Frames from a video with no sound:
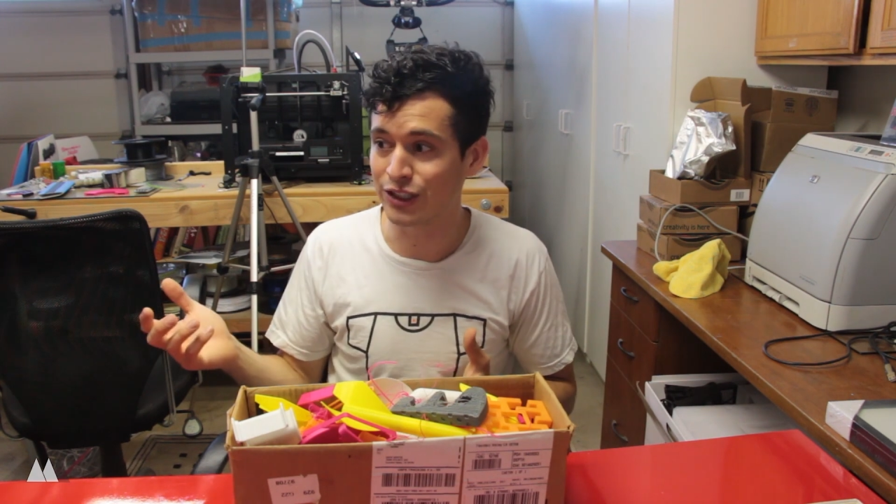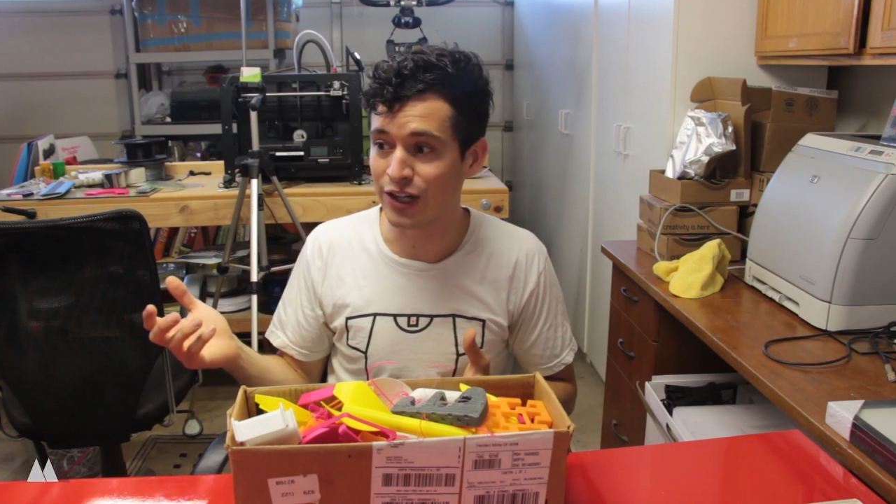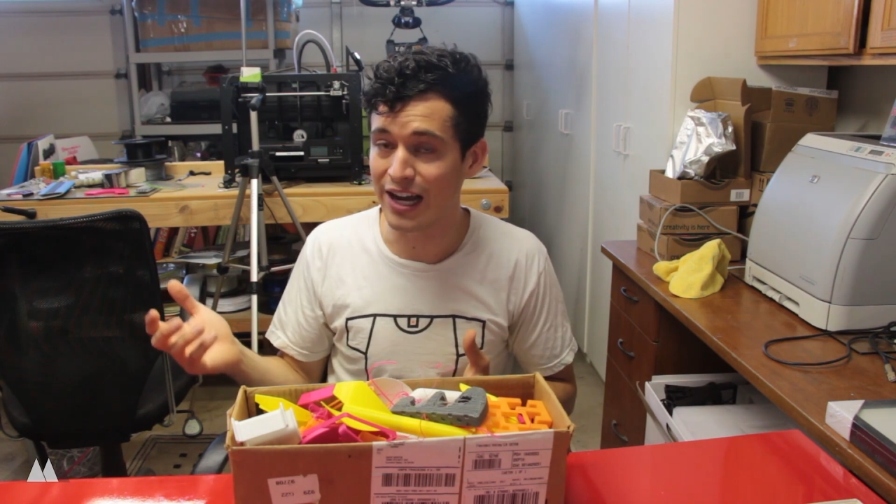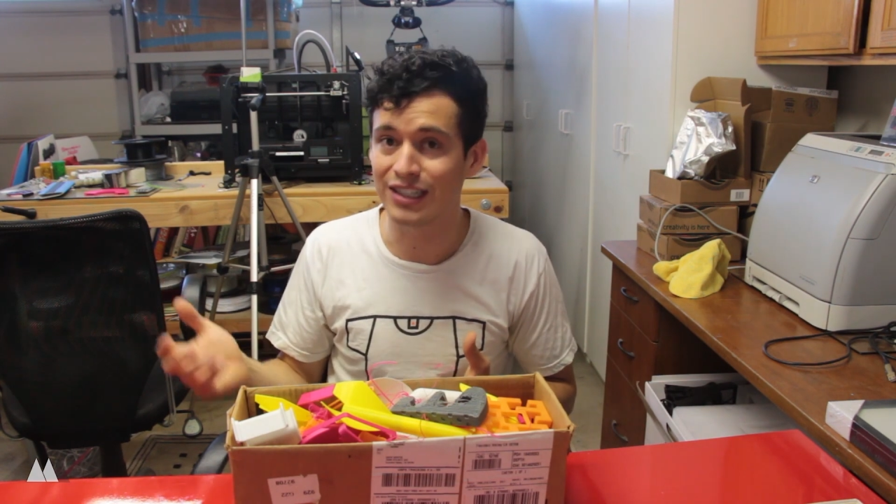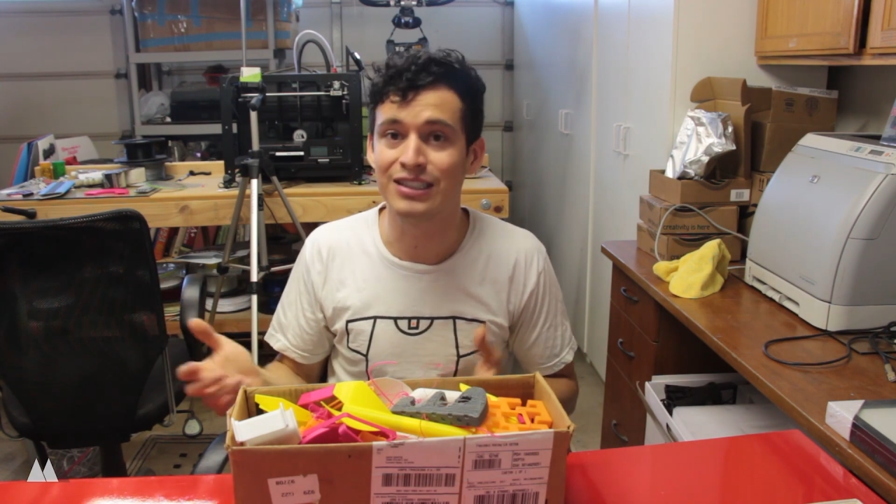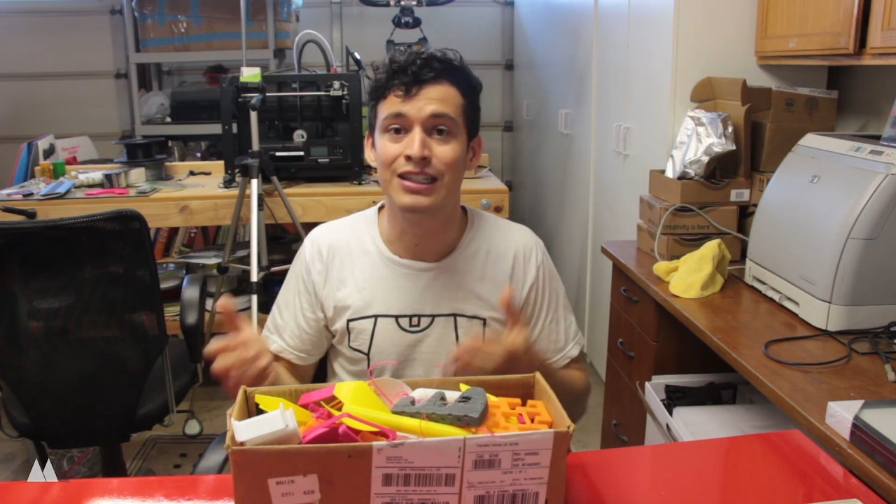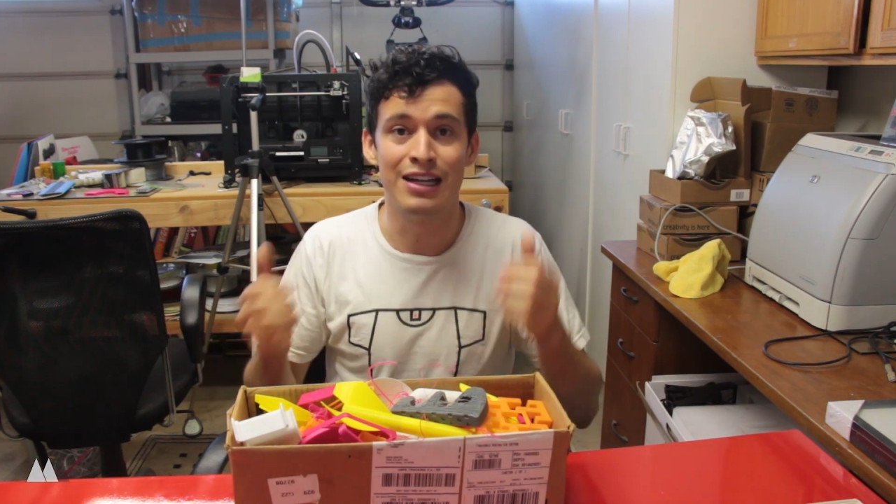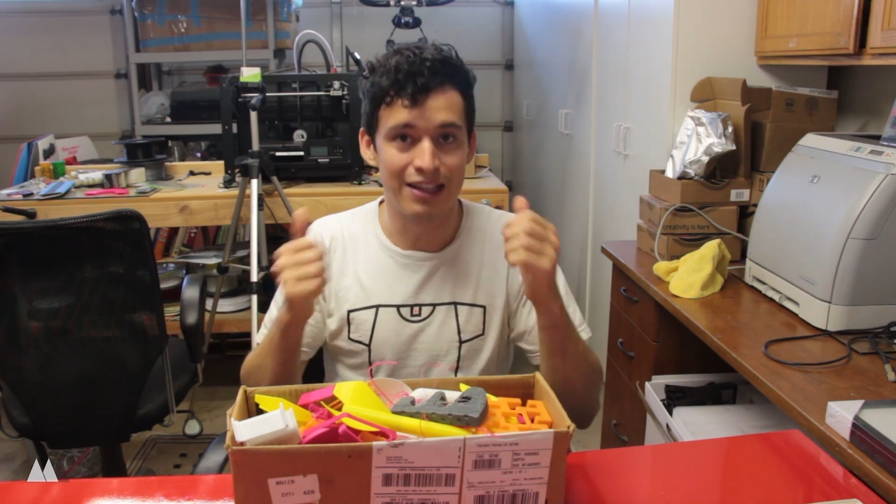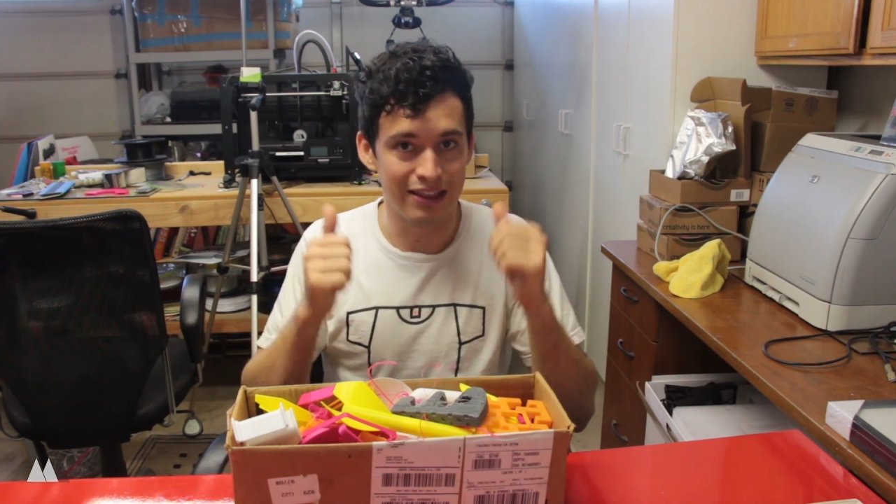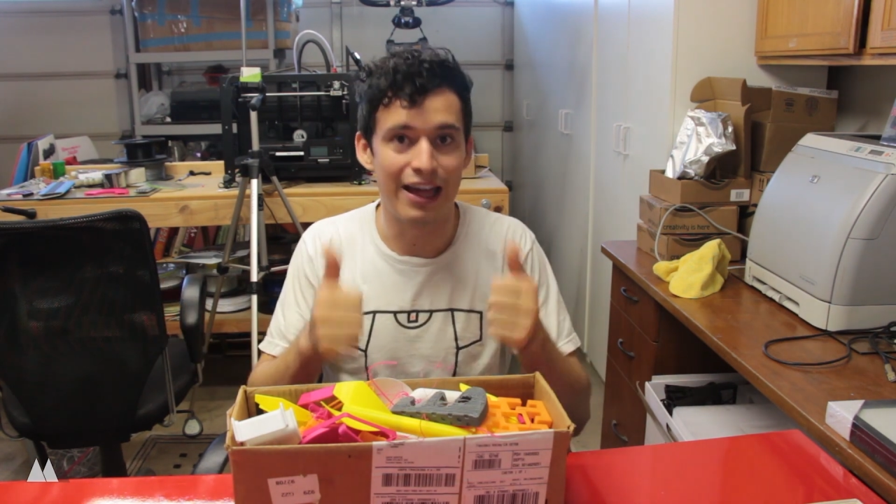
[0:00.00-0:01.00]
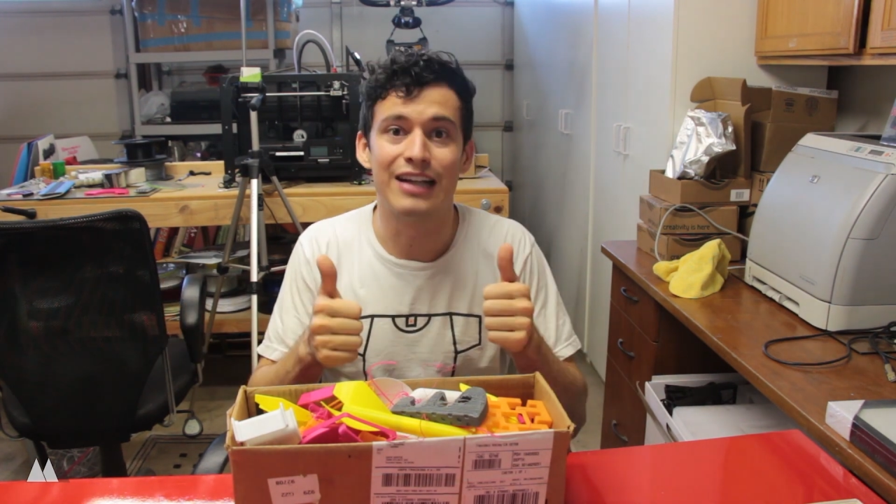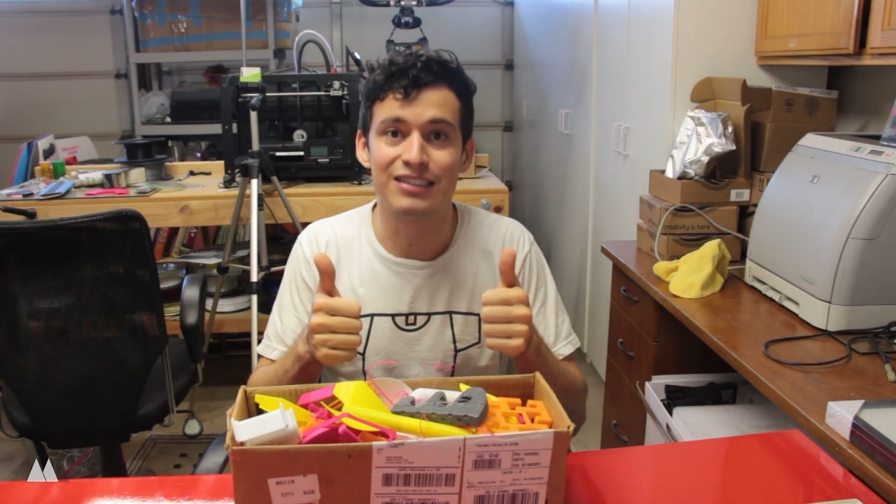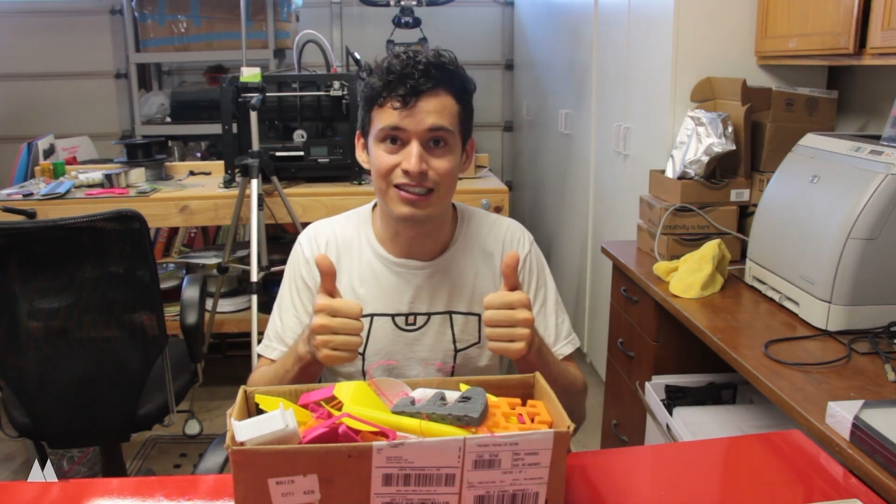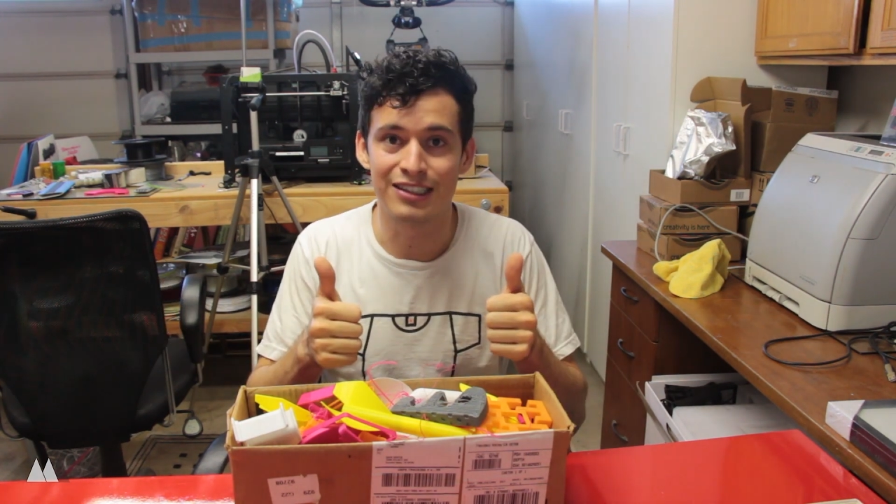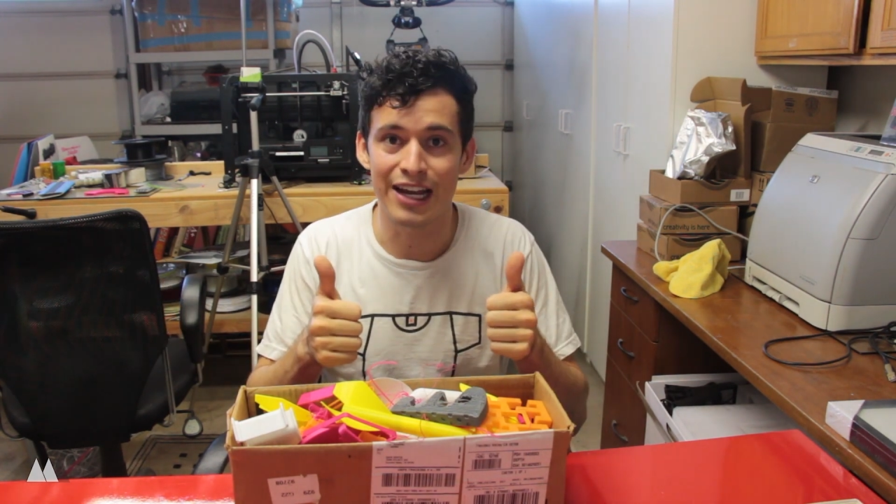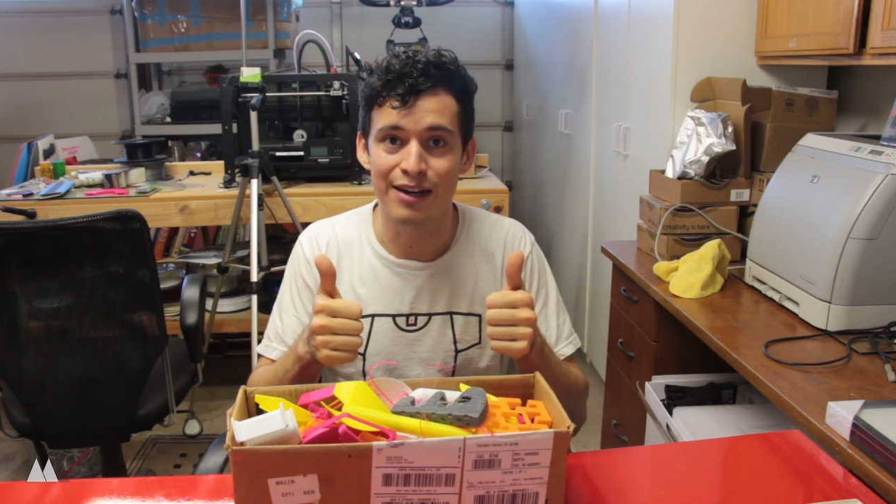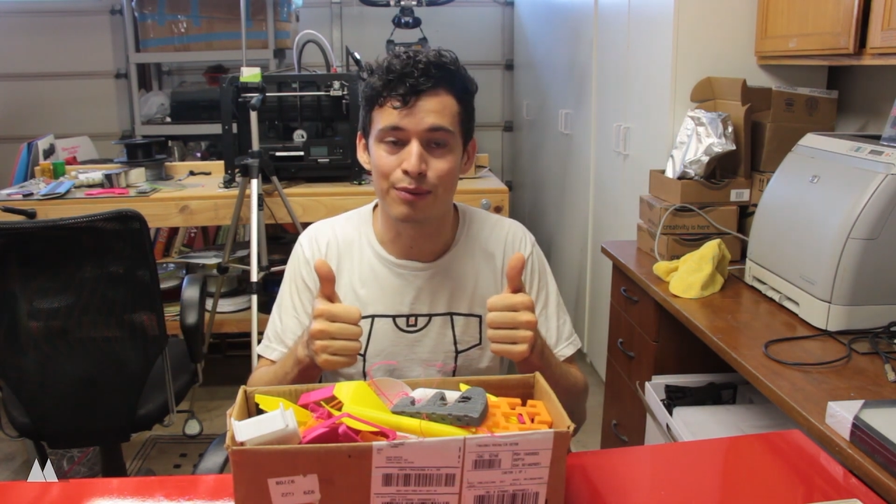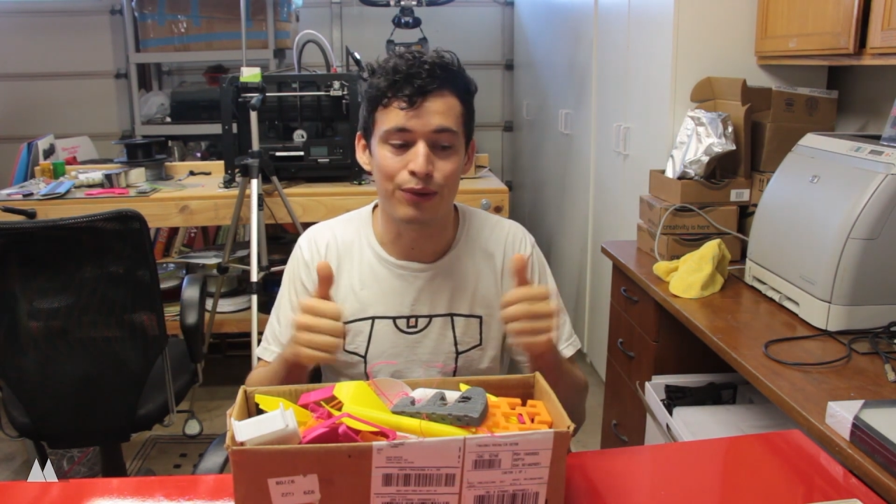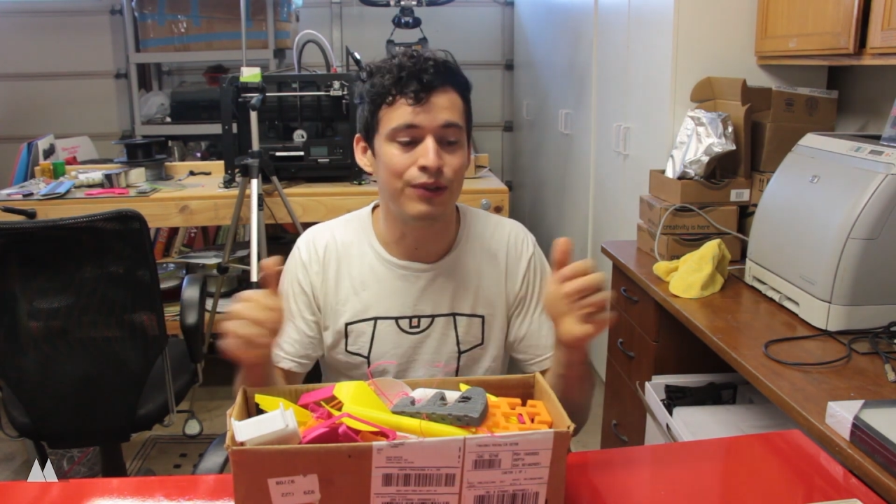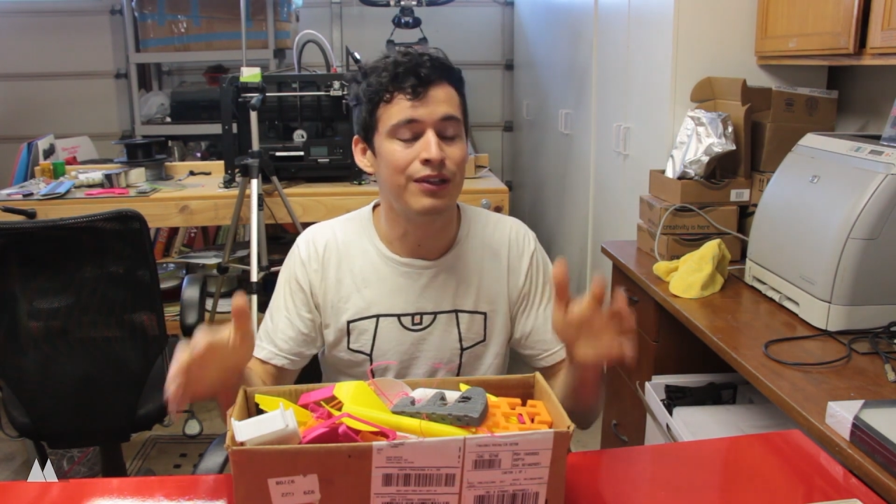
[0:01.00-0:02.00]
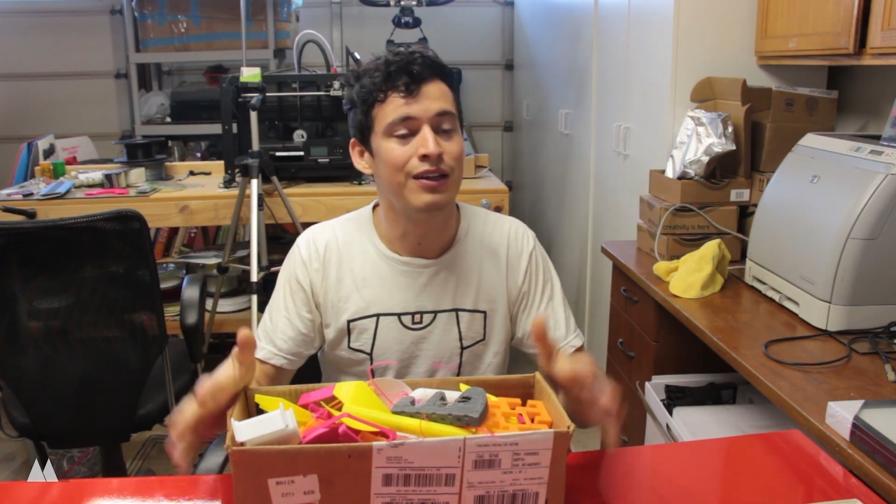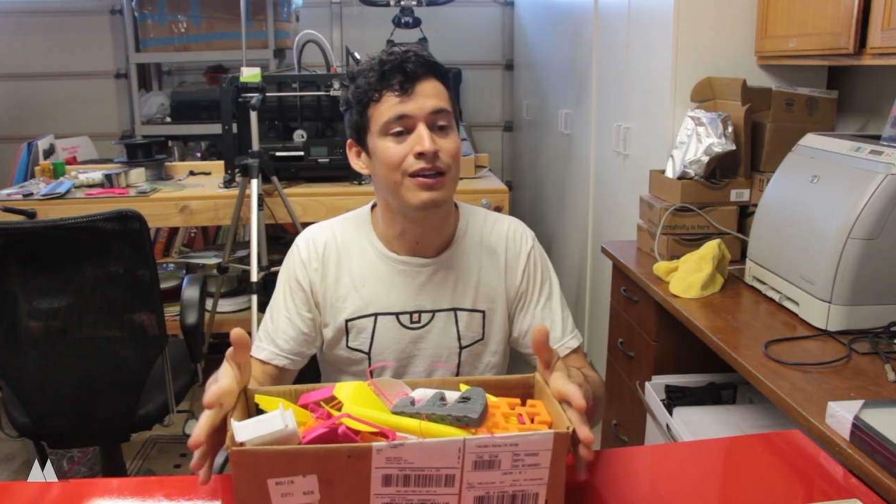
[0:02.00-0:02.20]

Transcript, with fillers: trash, that's sustainable.